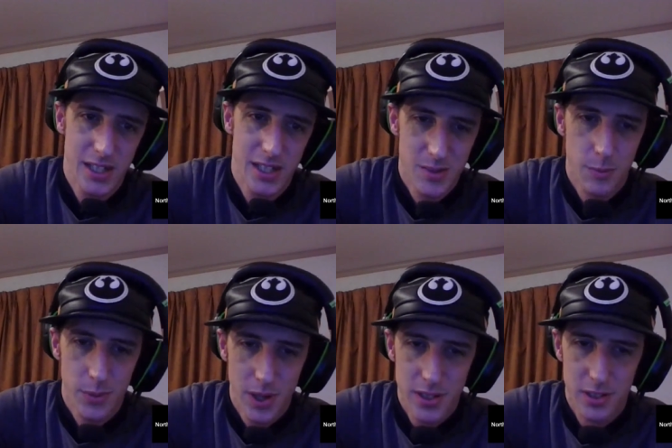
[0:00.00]
is
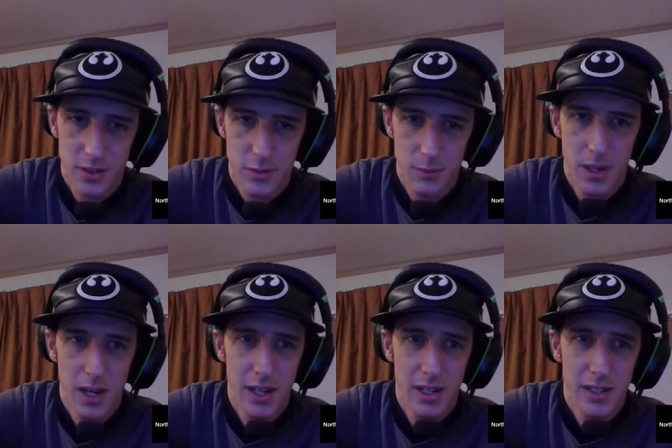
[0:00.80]
brought to you
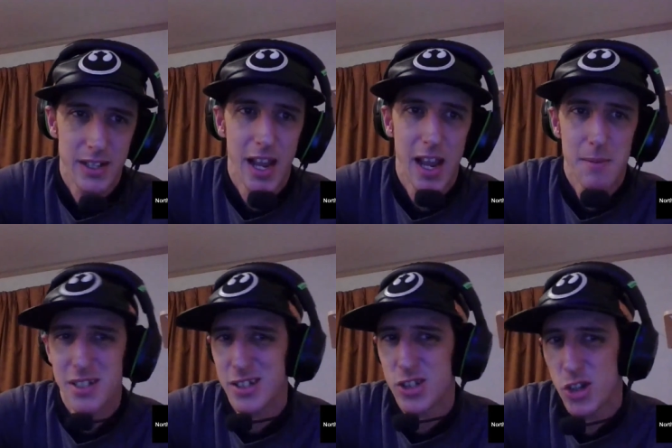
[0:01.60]
by the
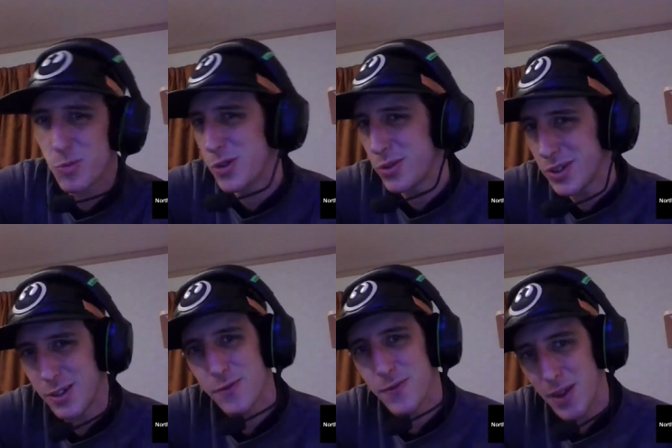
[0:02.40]
Edmonton Community
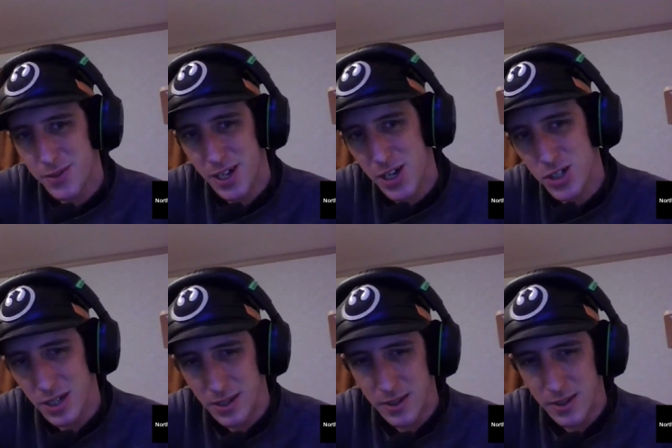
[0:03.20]
Foundation.